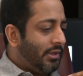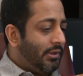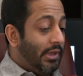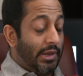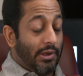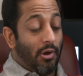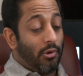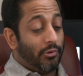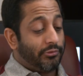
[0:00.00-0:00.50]

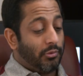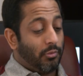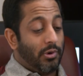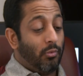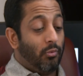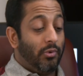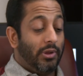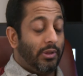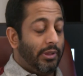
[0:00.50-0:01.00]
and also
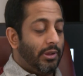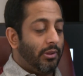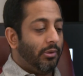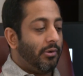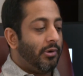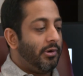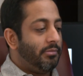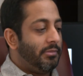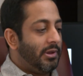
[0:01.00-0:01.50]
what really
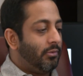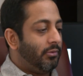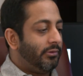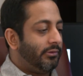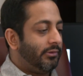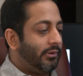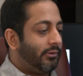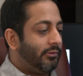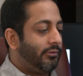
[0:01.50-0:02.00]
allured me
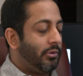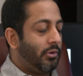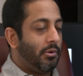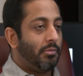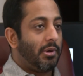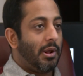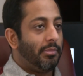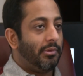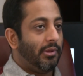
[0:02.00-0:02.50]
was the
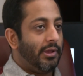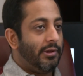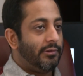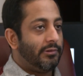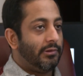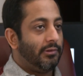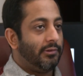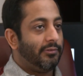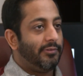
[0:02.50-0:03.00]
student
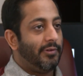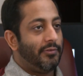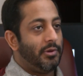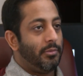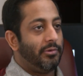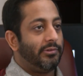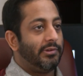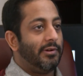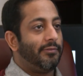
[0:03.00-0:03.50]
population is
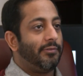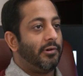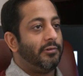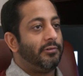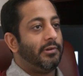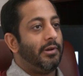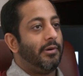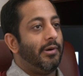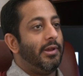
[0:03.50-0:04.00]
50%
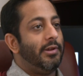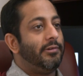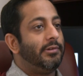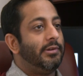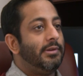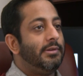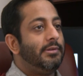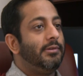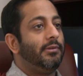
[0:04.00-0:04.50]
first
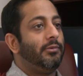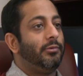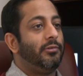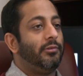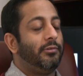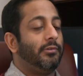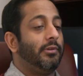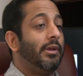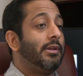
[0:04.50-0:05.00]
generation,
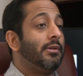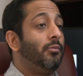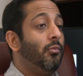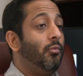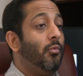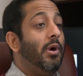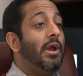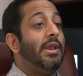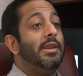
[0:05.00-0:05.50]
which is like
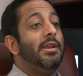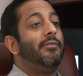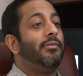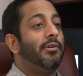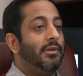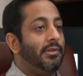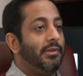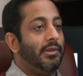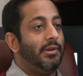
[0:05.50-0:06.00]
way
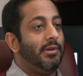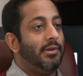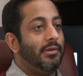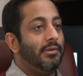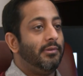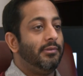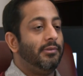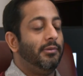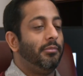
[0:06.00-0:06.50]
different than
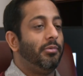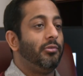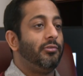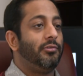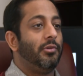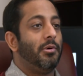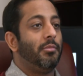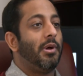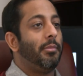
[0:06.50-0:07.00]
the
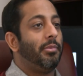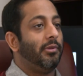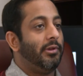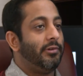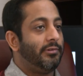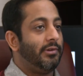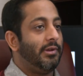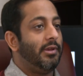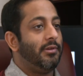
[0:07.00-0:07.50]
student
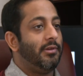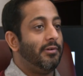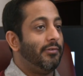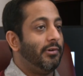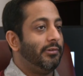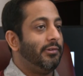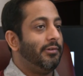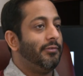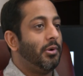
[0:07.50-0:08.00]
population at
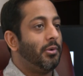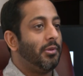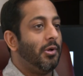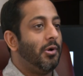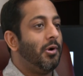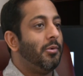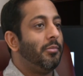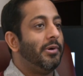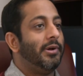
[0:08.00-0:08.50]
University of
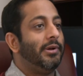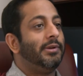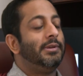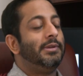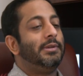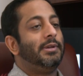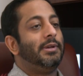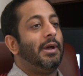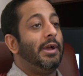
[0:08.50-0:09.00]
Oklahoma.
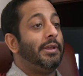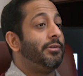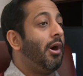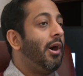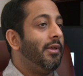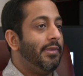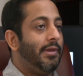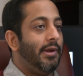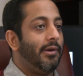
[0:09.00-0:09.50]
I
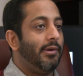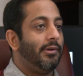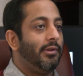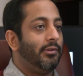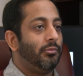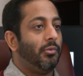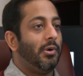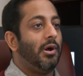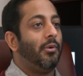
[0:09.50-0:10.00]
taught there
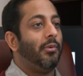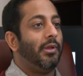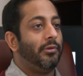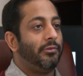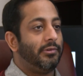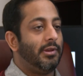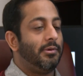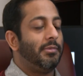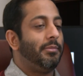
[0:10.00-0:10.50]
as well while I
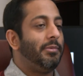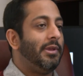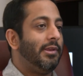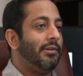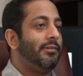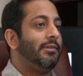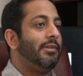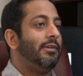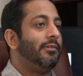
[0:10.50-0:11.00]
was getting my
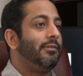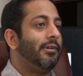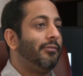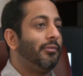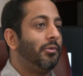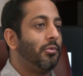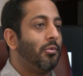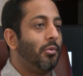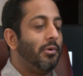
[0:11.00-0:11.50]
PhD,
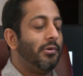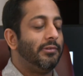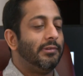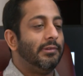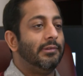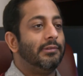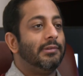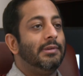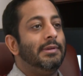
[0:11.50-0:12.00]
several
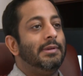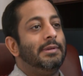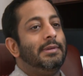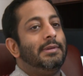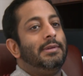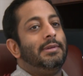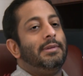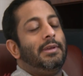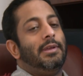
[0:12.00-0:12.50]
courses.
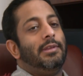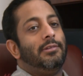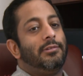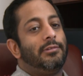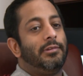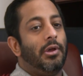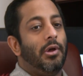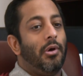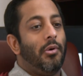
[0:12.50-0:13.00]
And
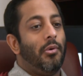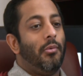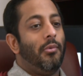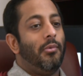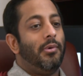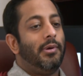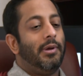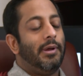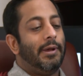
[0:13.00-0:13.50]
so